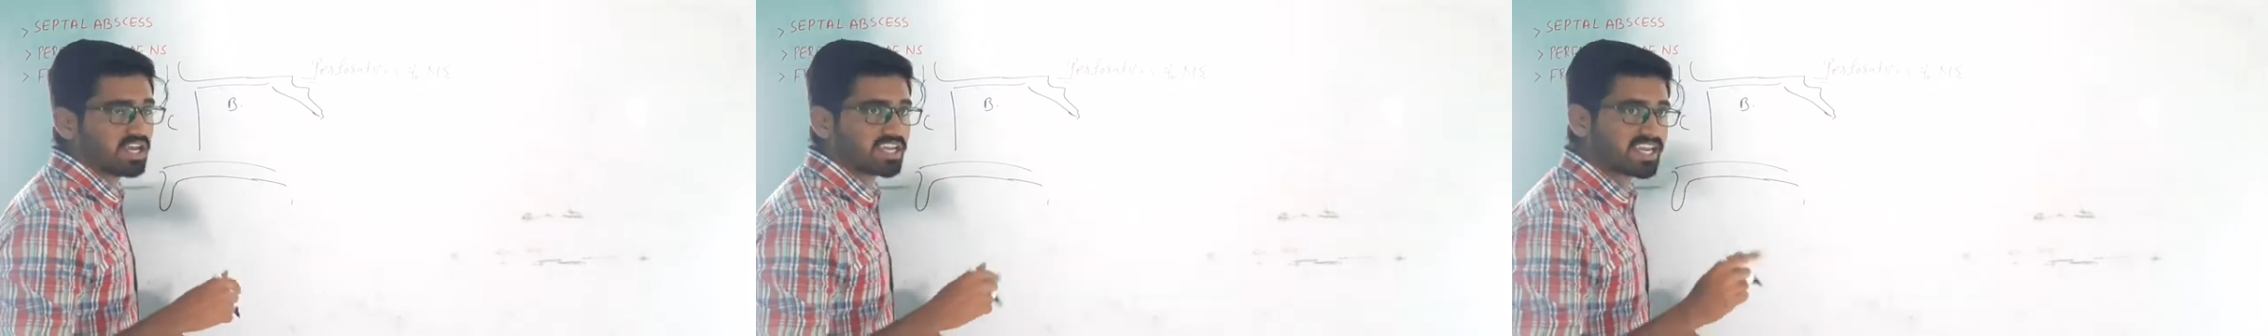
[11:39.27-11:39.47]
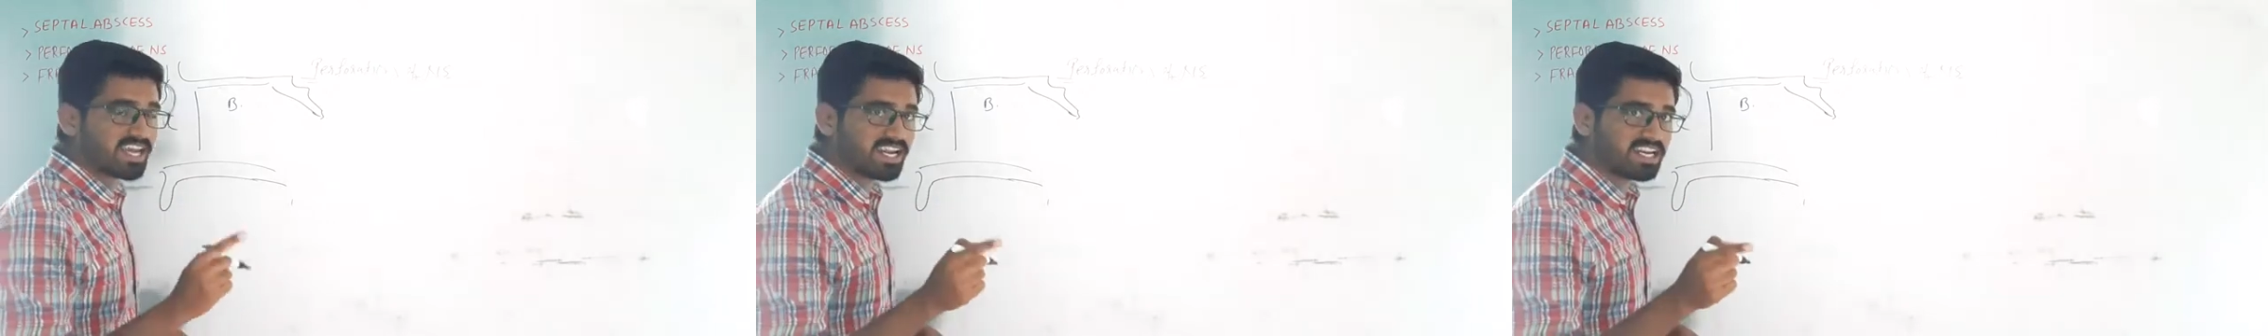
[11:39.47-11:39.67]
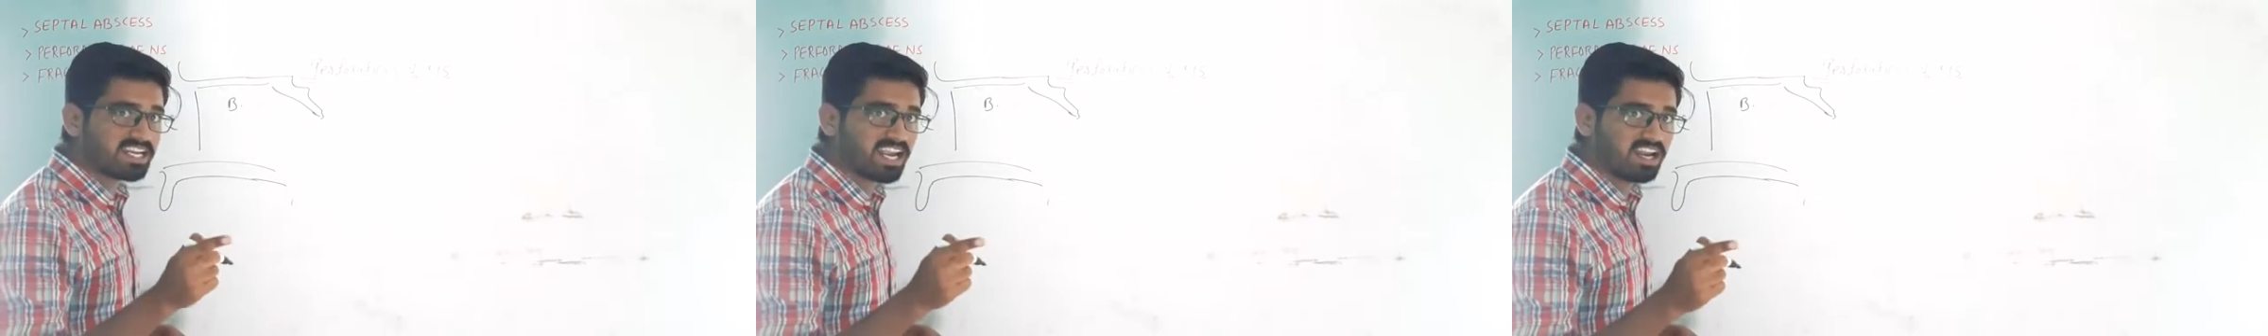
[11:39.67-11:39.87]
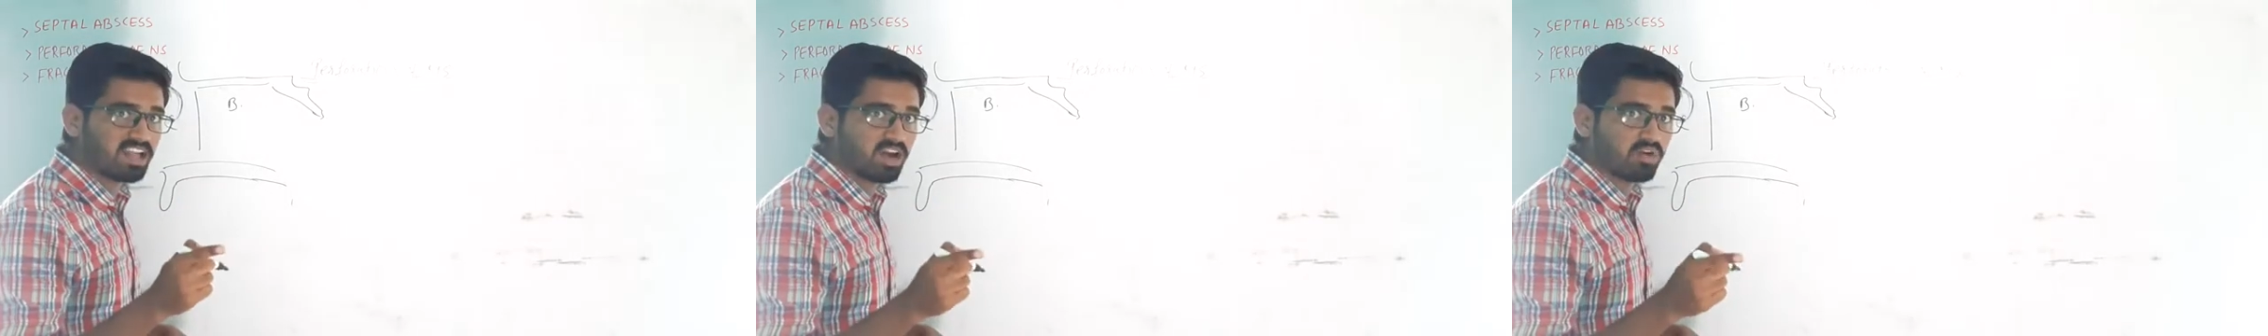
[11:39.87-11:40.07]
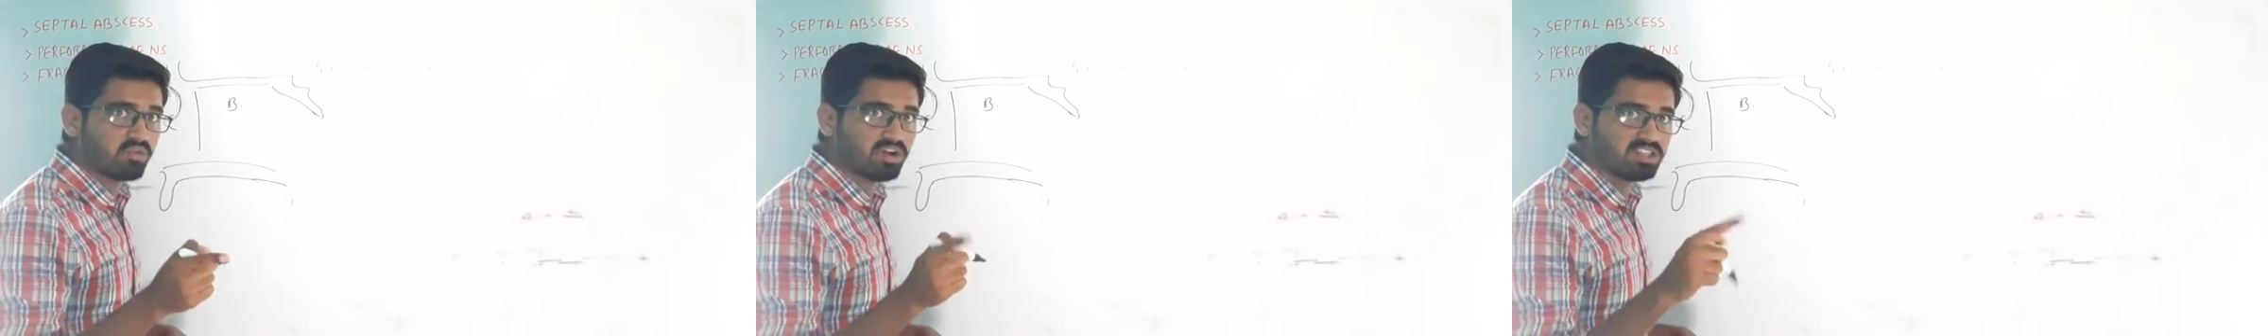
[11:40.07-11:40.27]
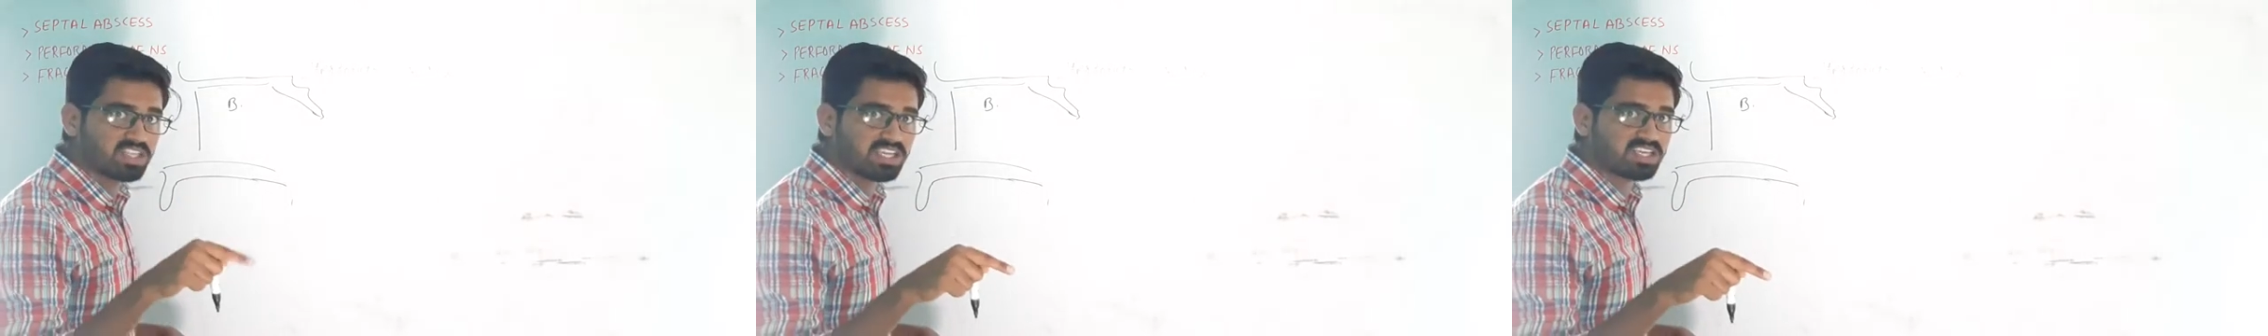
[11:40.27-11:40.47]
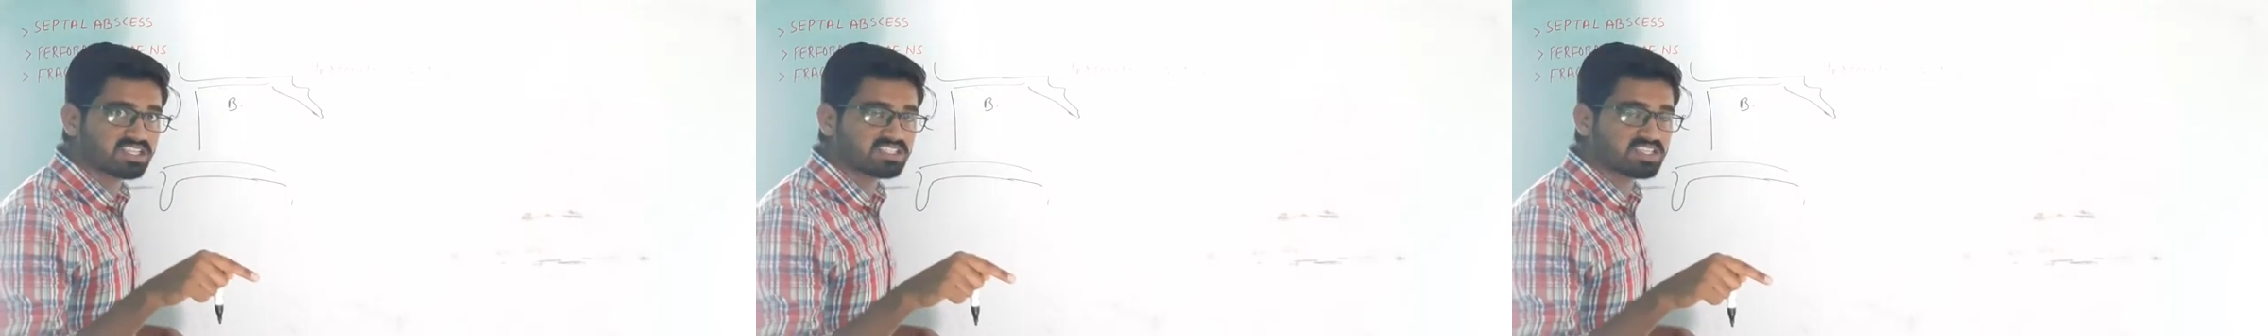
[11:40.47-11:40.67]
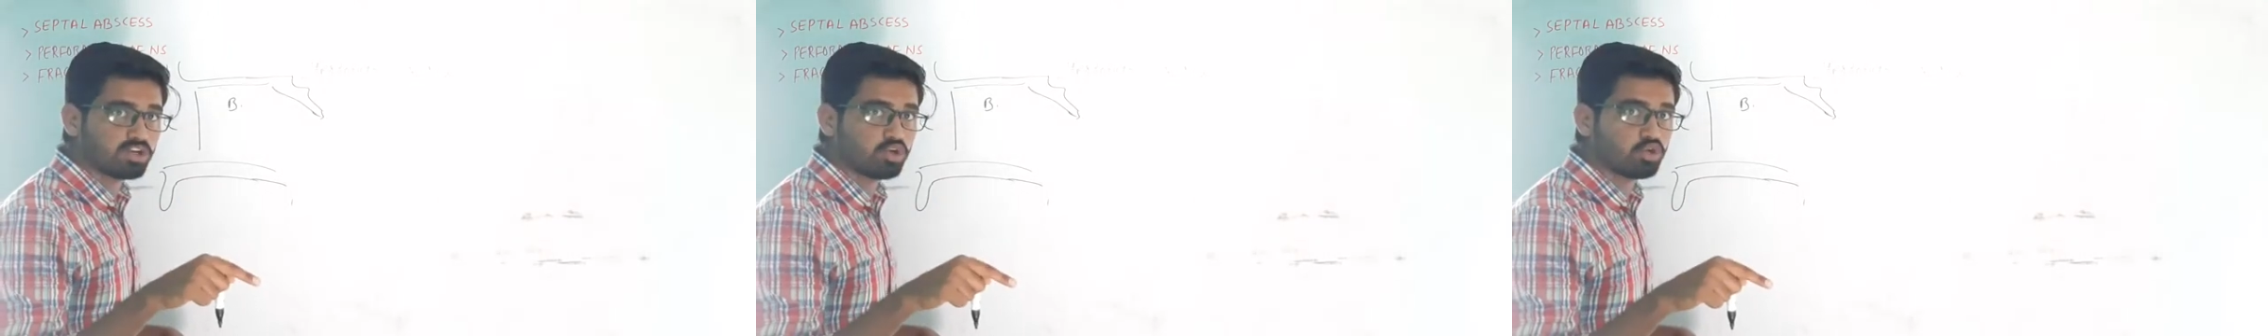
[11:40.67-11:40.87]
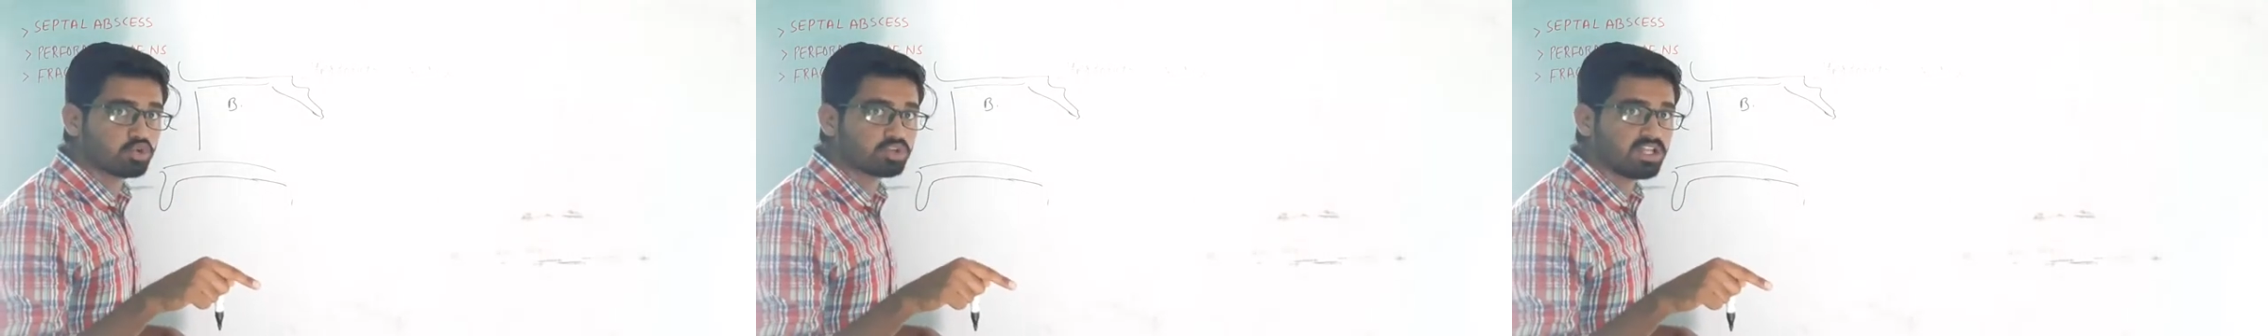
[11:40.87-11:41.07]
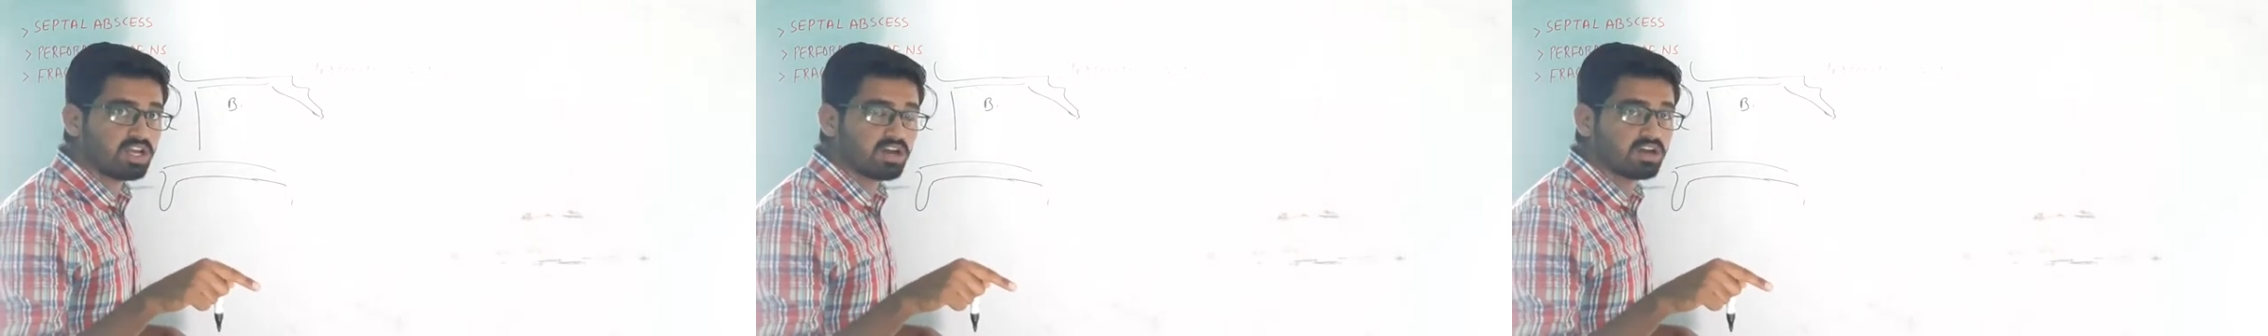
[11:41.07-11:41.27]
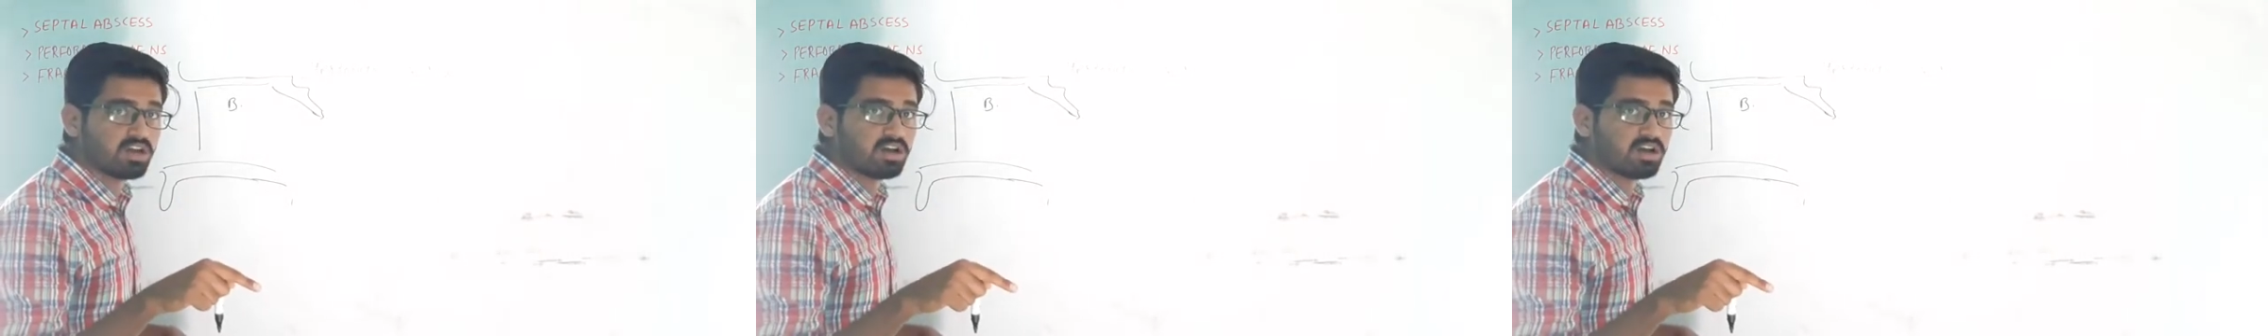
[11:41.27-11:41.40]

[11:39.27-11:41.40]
Can I tell? One thing is due to the